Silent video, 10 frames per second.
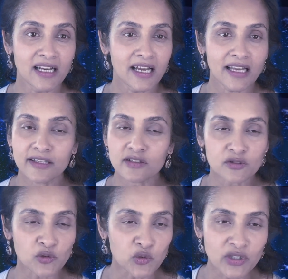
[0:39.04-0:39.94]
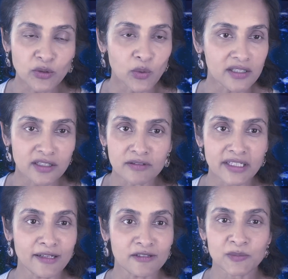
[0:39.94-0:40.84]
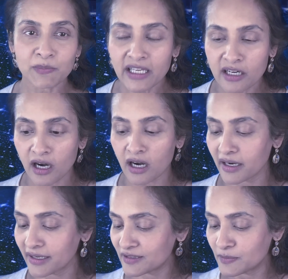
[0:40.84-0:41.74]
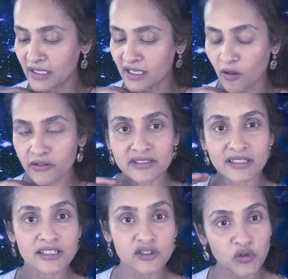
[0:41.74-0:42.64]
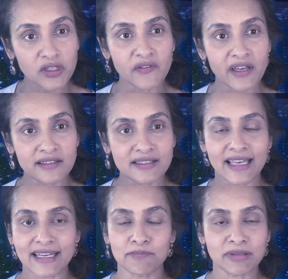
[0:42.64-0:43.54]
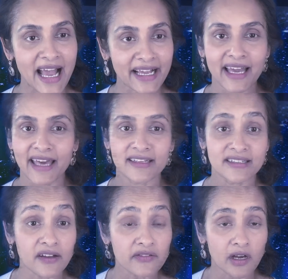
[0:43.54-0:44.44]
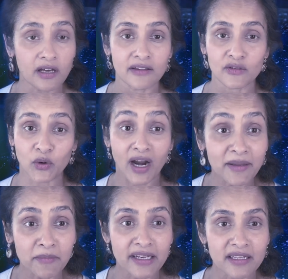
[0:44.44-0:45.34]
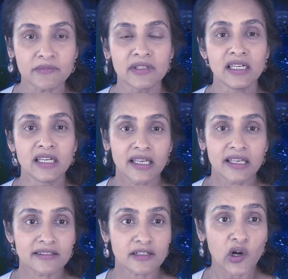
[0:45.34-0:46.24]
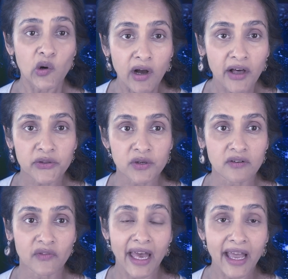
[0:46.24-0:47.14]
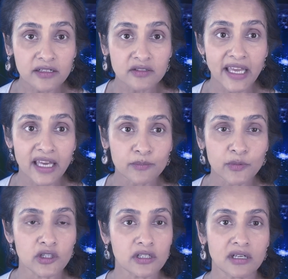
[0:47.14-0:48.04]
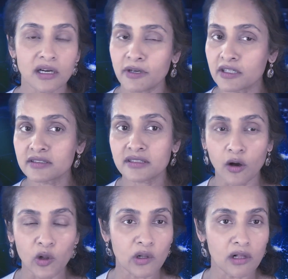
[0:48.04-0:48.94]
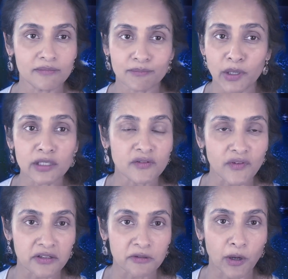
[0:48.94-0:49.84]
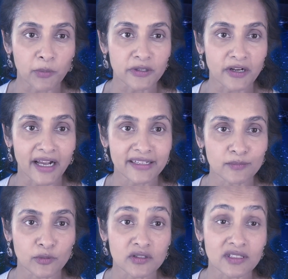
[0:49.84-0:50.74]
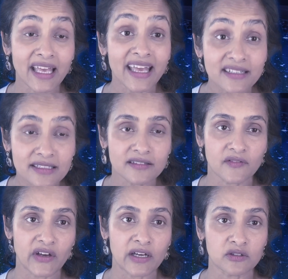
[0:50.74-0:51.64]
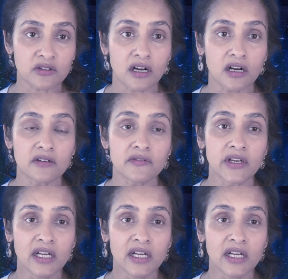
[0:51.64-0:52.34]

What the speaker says: He's also a really well-known keynote speaker. He's been at all these industry events like BlackHat and DEFCON. That's where I met him. He's a co-author of the Hacker's Handbook, amongst a whole bunch of other popular hacking books. And he's the founder of